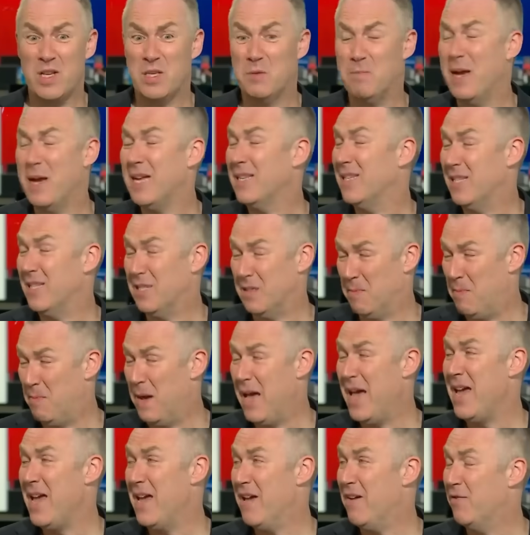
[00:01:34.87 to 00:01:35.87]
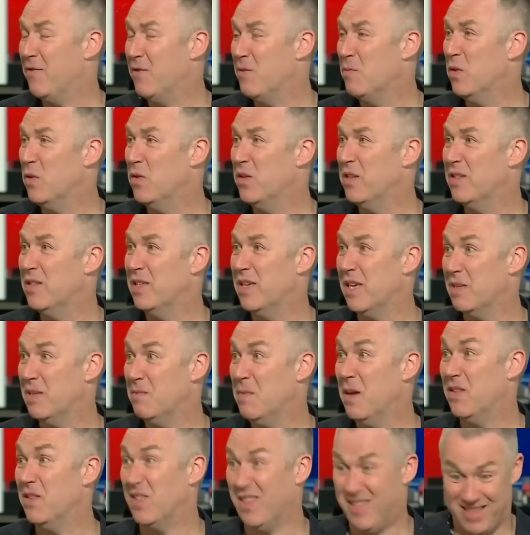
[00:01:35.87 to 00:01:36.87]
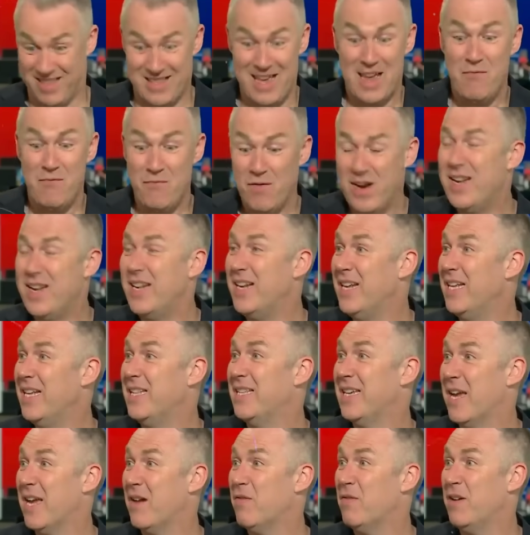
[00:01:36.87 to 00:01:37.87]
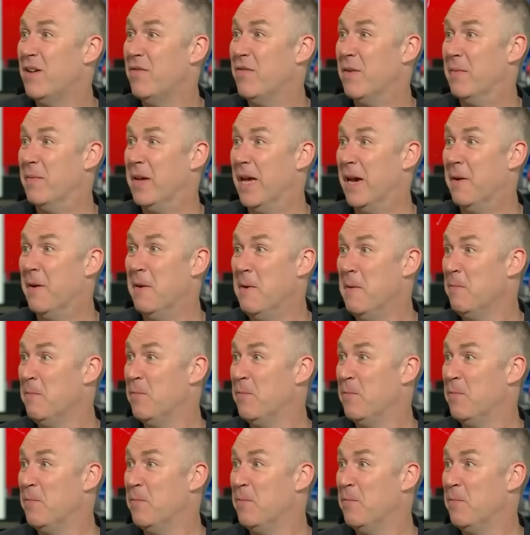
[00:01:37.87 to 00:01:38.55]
expecting to pay it for more than 6 months. They really need to get rid of him now.